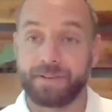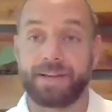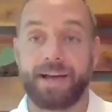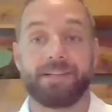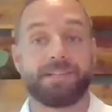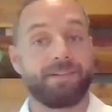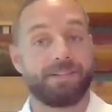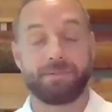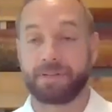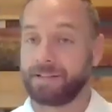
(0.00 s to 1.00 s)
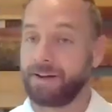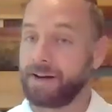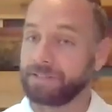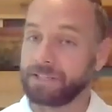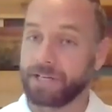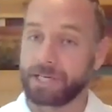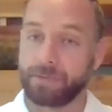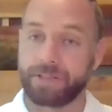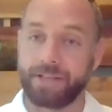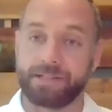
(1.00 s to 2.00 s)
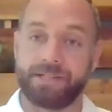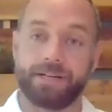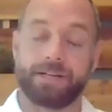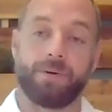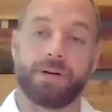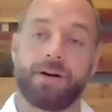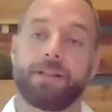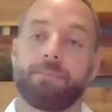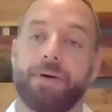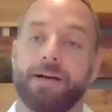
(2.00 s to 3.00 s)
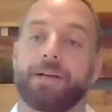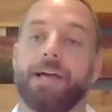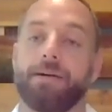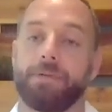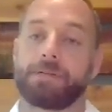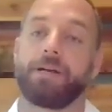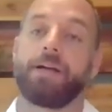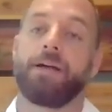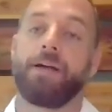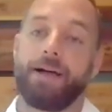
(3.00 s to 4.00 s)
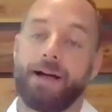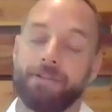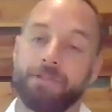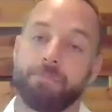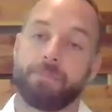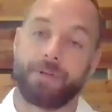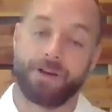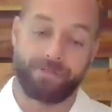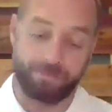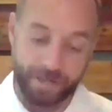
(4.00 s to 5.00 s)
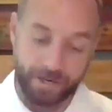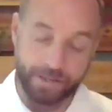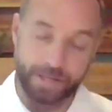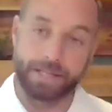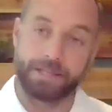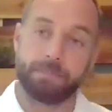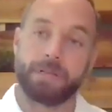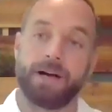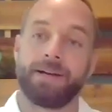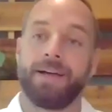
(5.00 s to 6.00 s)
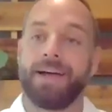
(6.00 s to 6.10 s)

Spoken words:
Okay, so there's a lot of incredible things here going on in the biochemistry of breathing and in the blood.